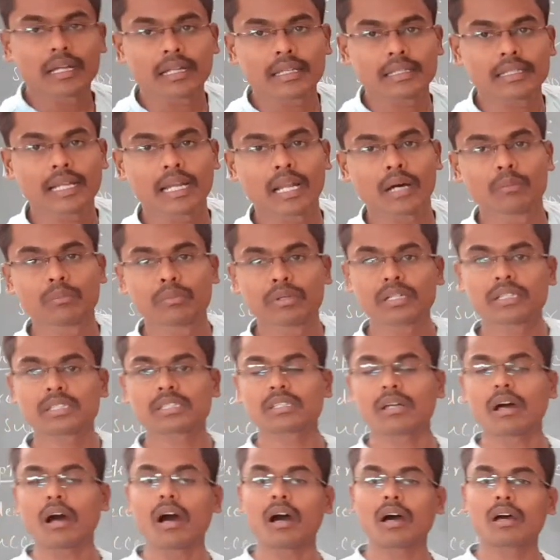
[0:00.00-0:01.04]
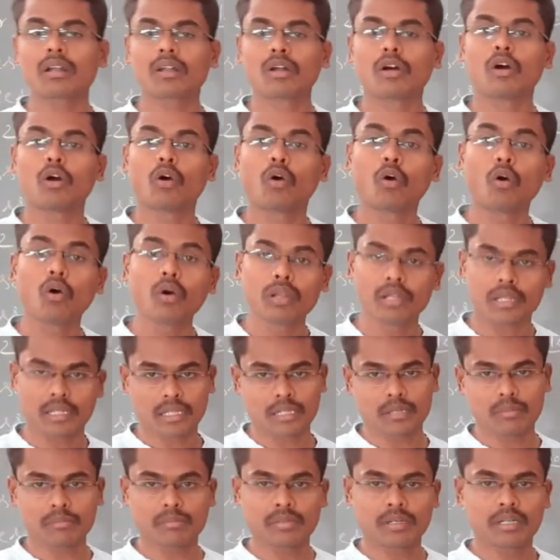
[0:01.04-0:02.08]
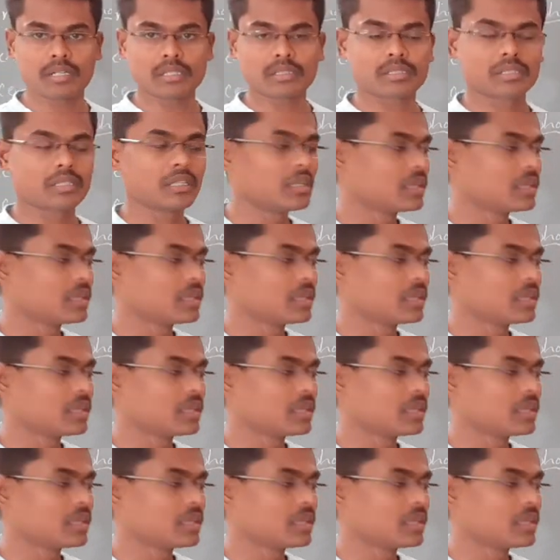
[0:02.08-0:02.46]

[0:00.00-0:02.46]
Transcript: the numbers are whole numbers?